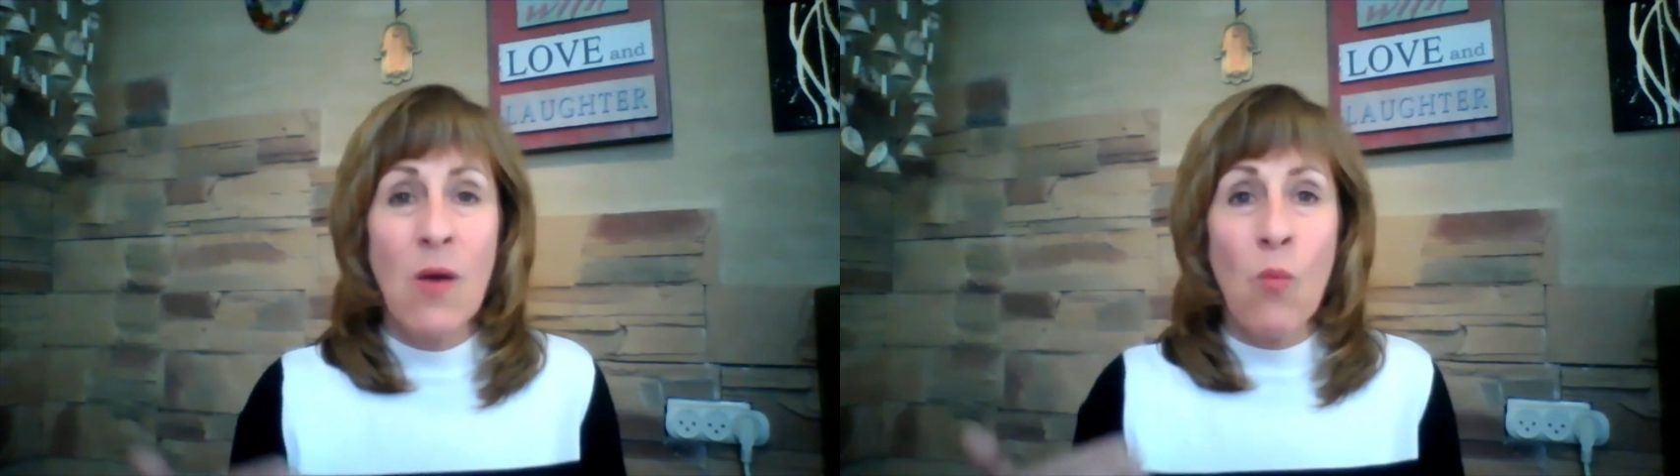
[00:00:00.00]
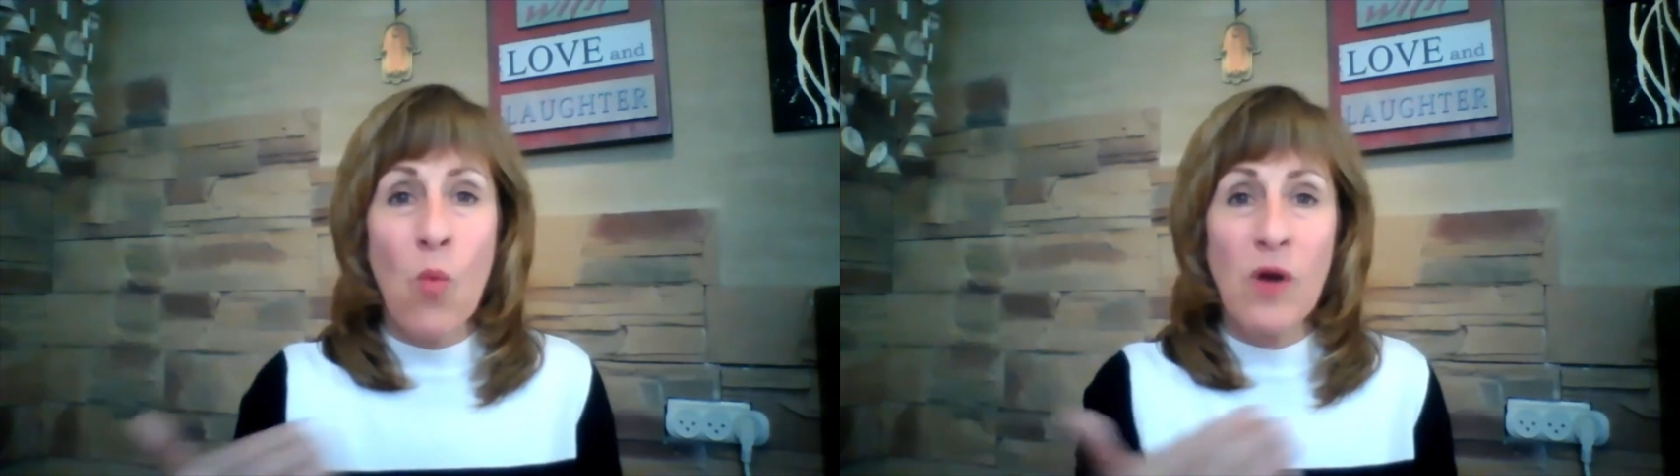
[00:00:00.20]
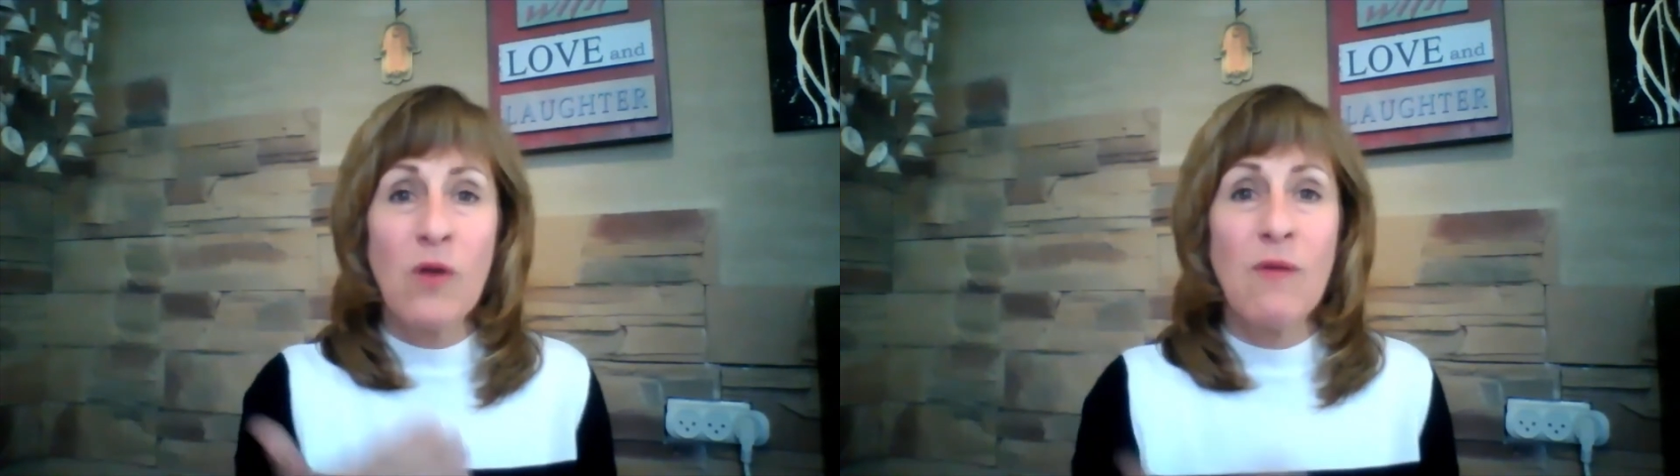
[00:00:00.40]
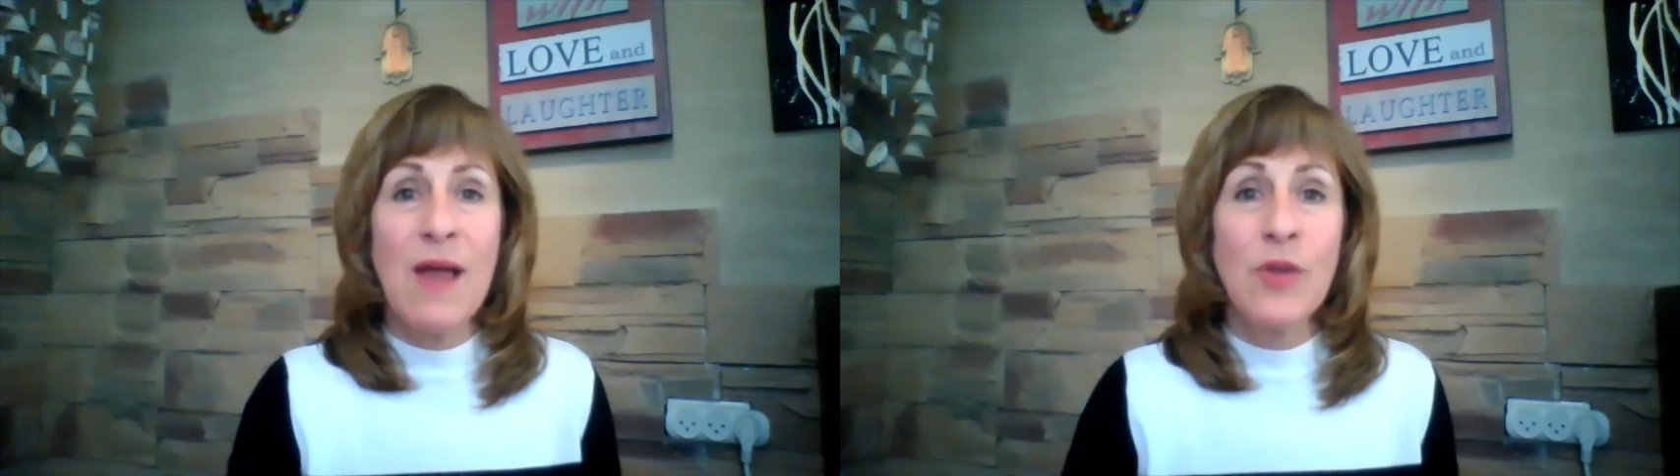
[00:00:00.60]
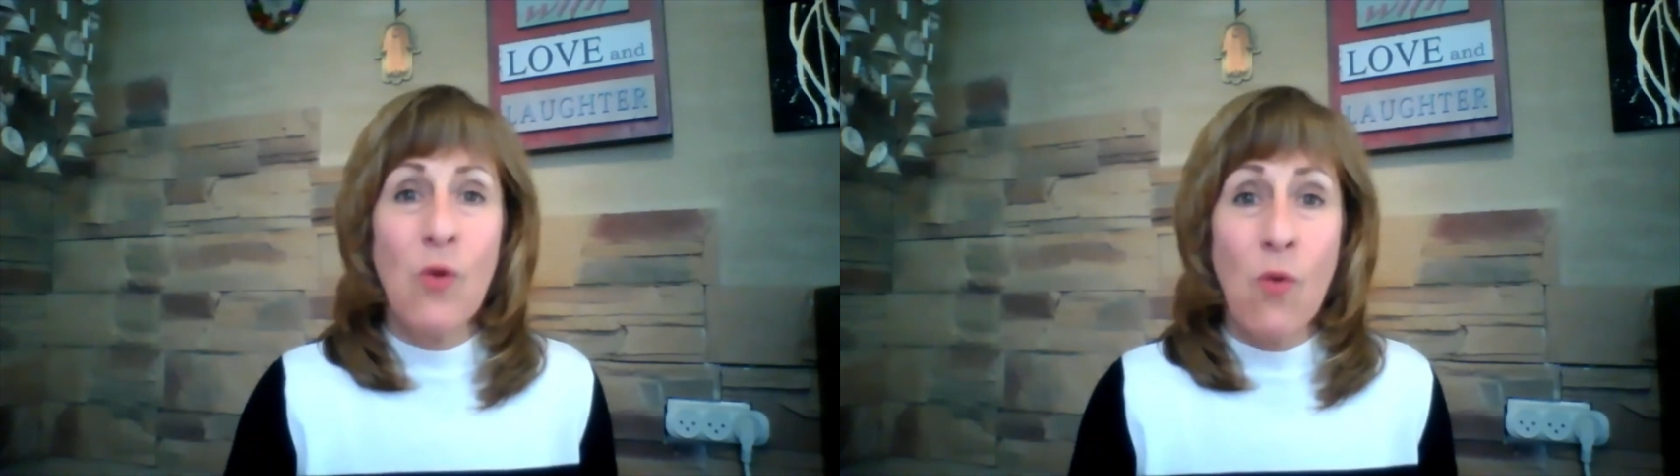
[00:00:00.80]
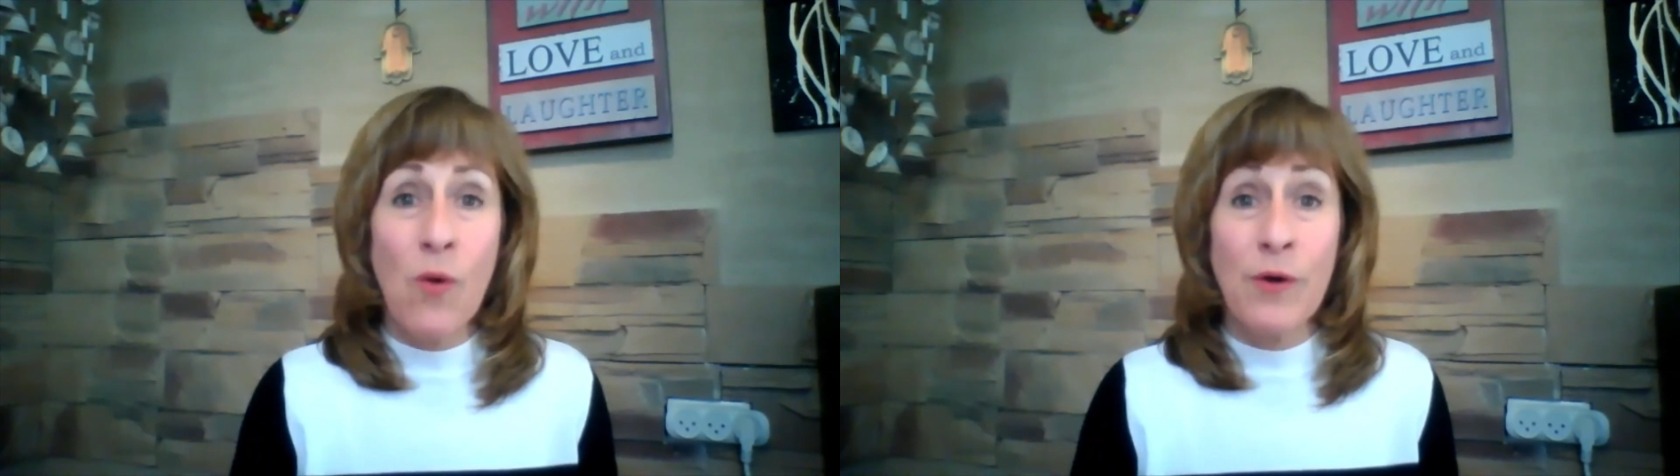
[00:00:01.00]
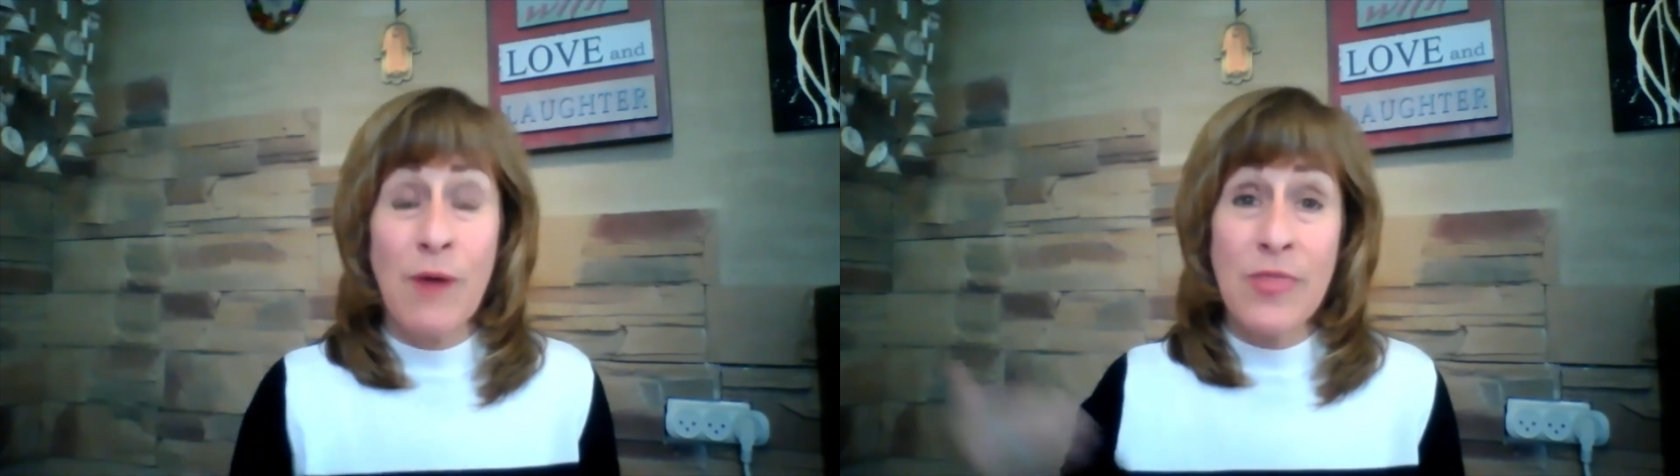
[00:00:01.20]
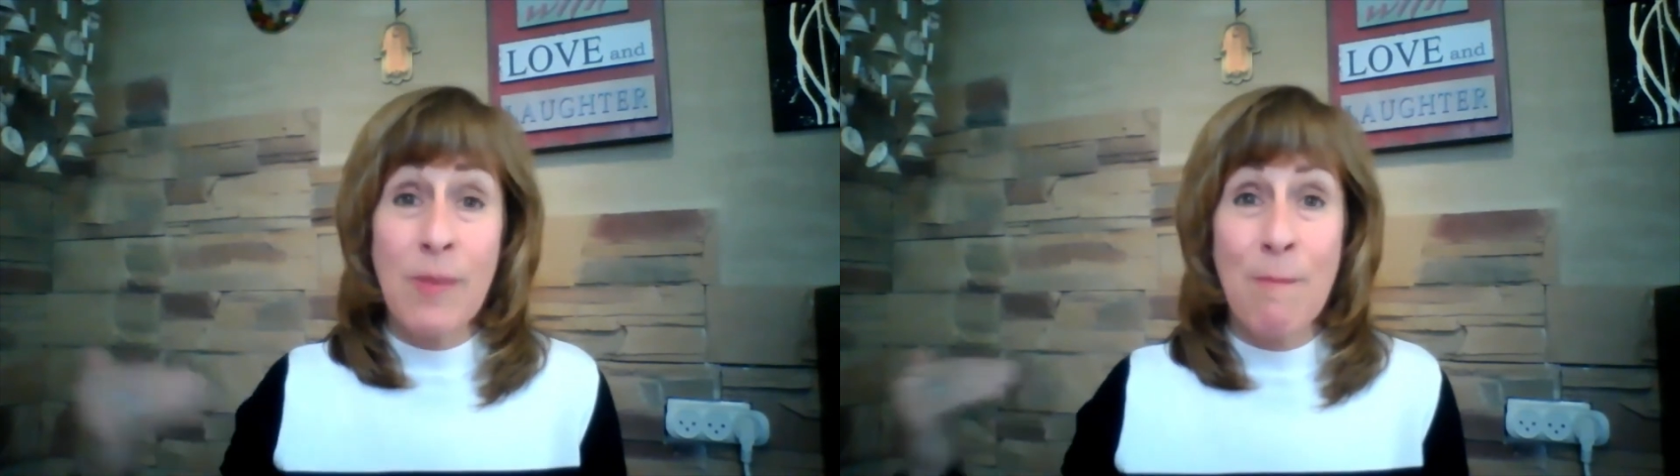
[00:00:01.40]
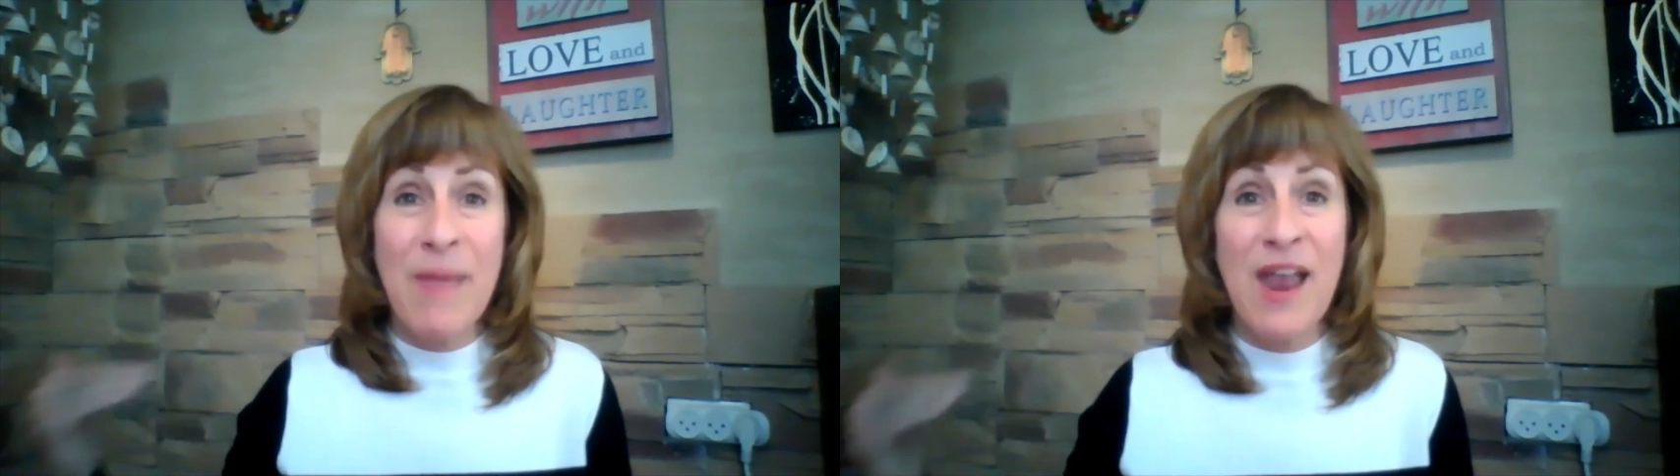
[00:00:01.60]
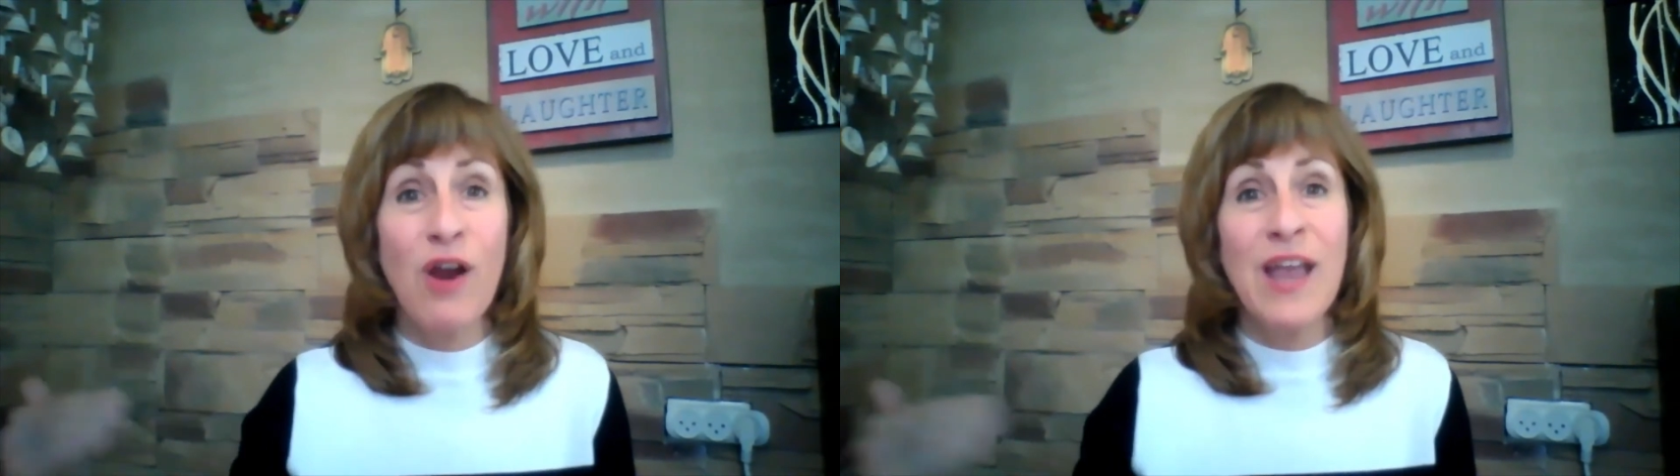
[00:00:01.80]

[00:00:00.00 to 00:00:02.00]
and walk around the corner and the bear